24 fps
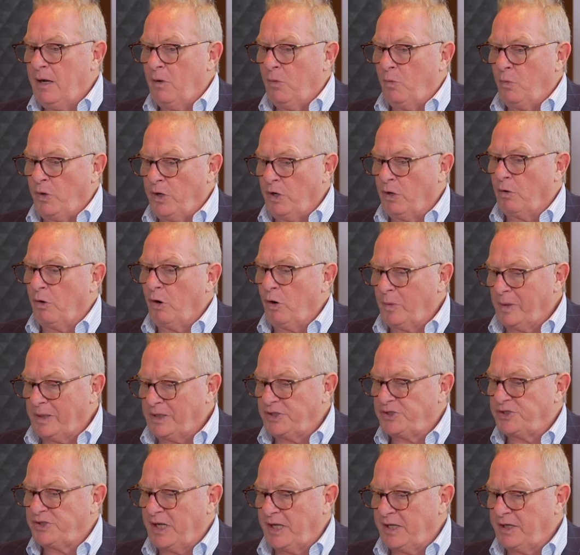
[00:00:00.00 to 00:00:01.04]
We are already
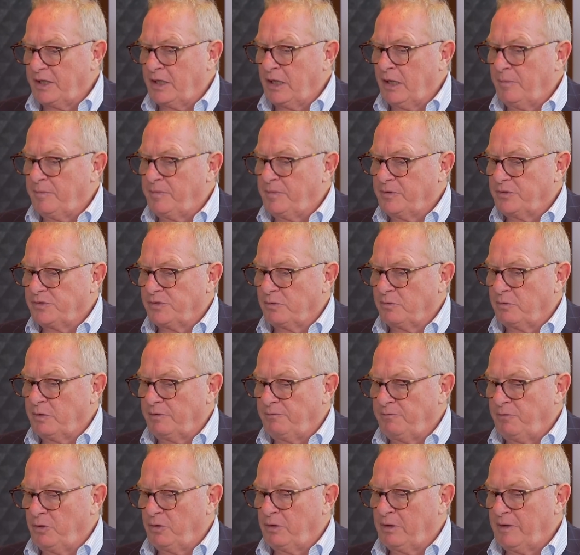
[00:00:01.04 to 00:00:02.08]
standing up. There's some great
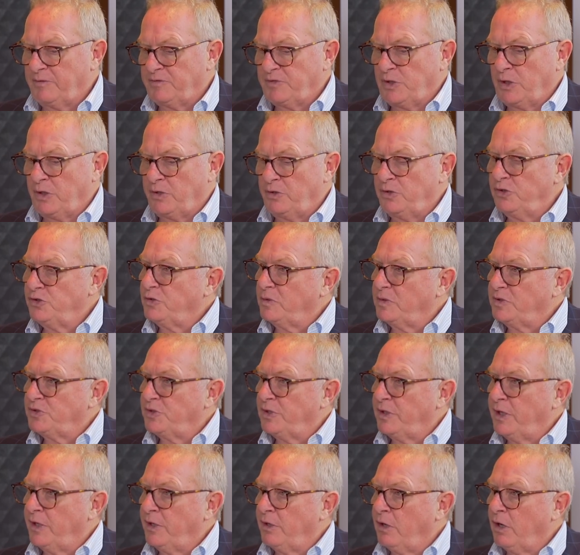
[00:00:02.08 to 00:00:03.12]
photographs in our news release
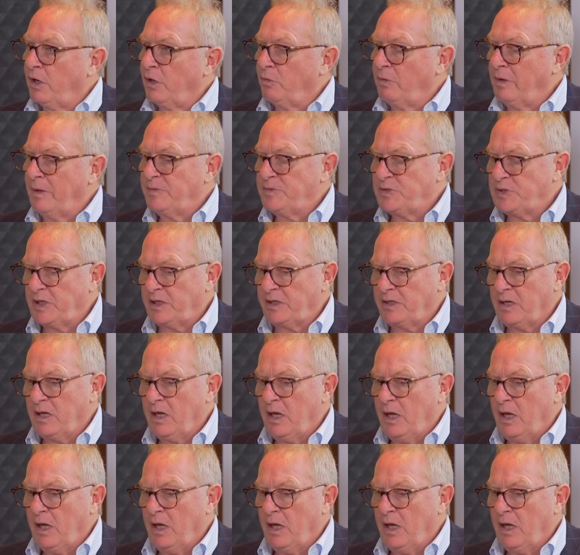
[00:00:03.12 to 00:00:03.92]
today and on our website.